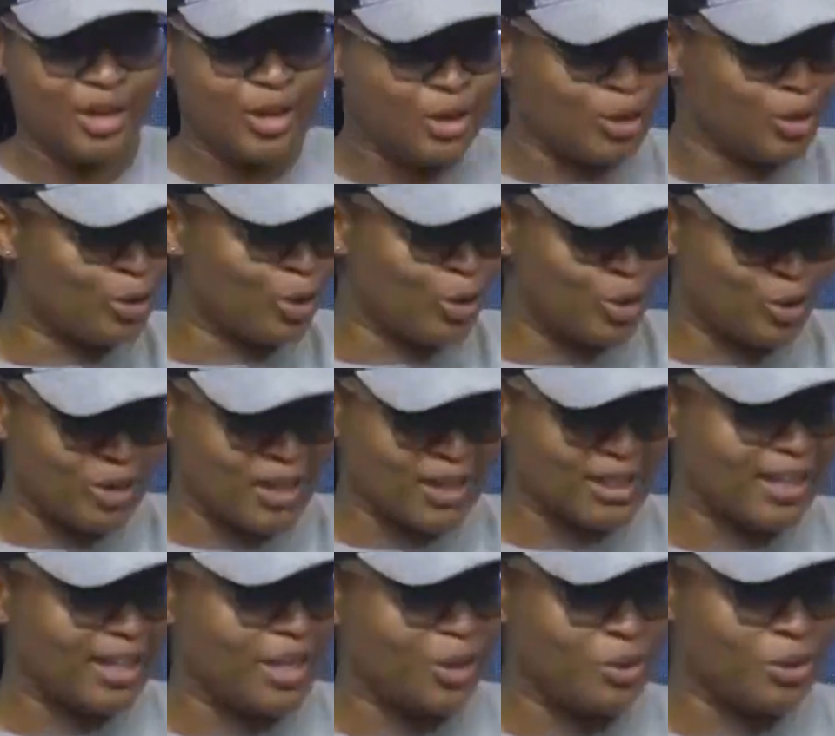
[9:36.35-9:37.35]
You don't look
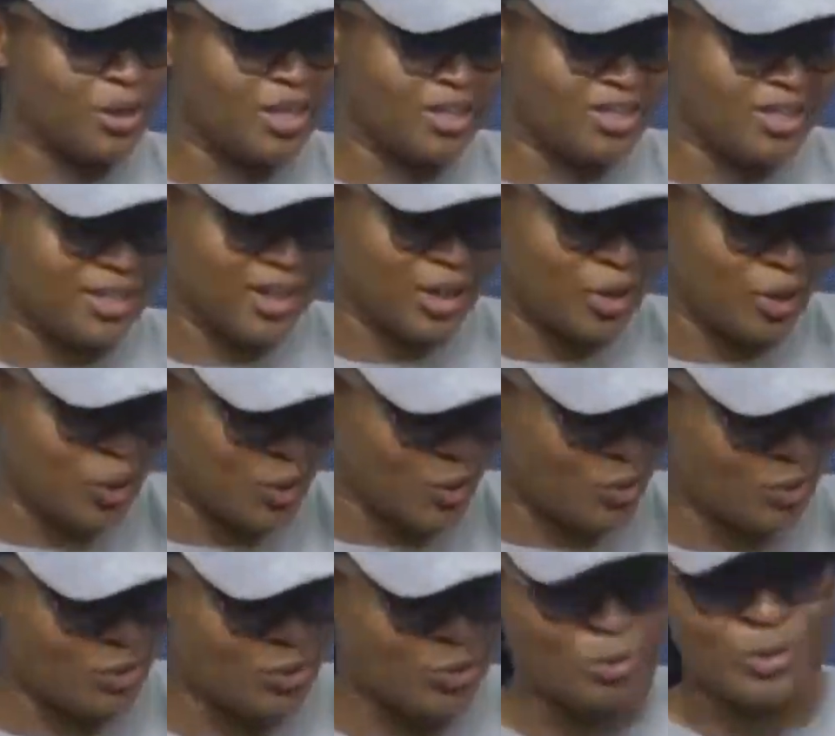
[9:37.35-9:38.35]
at the equation and
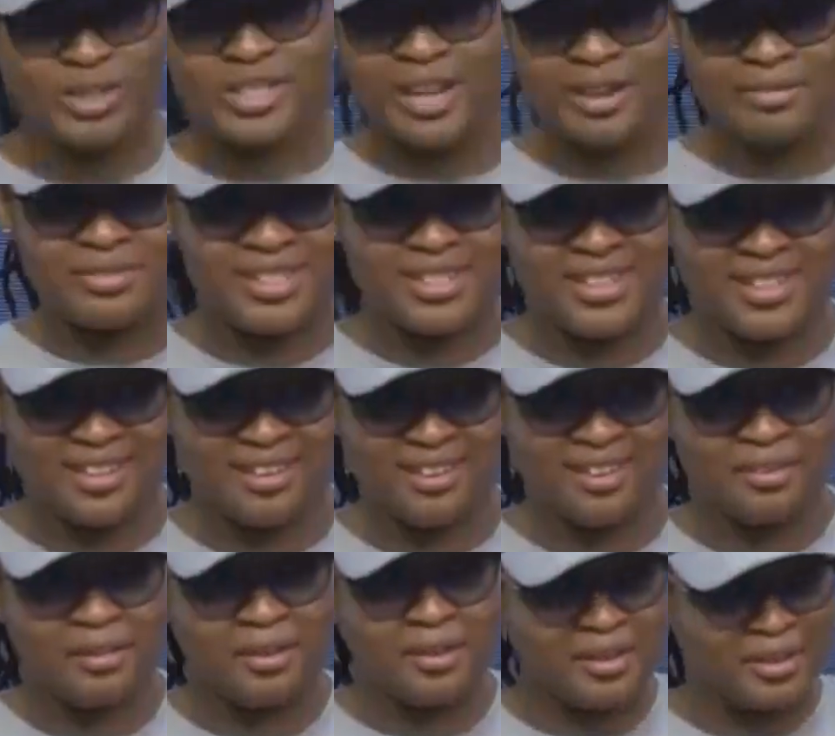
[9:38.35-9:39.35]
go, which I've
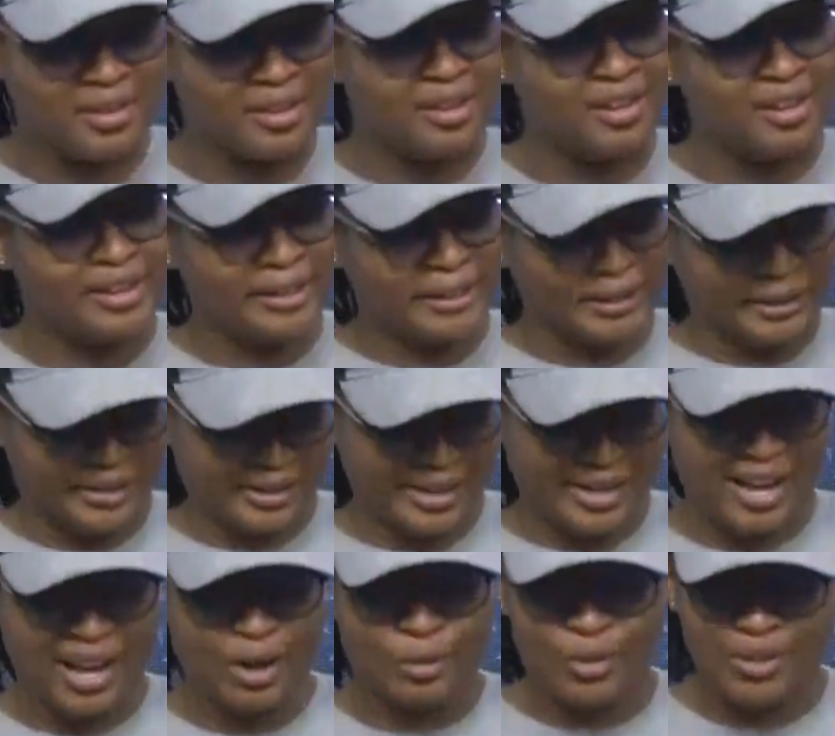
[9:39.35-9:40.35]
seen,
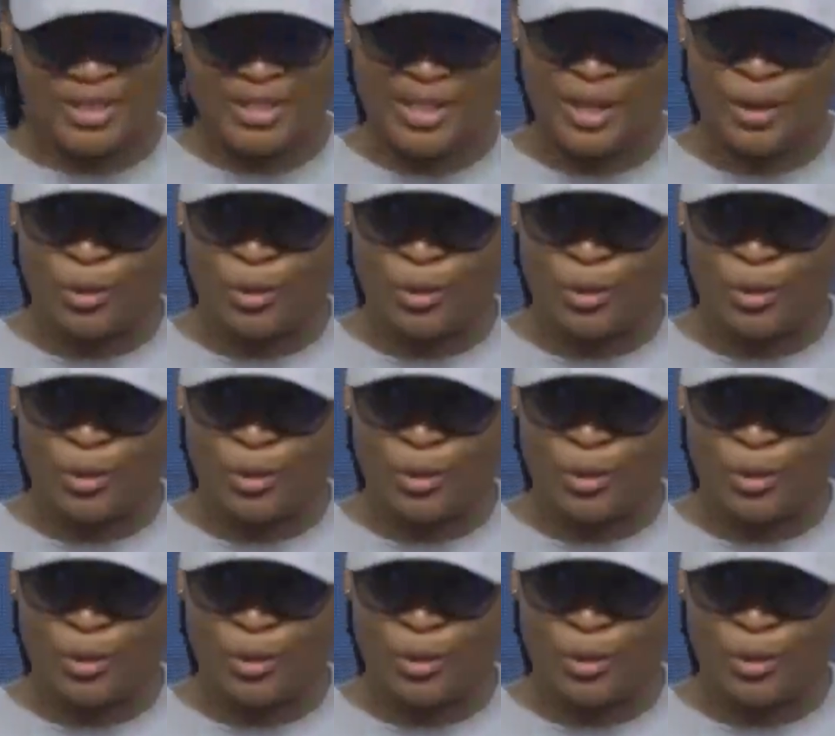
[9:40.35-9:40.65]
I won't say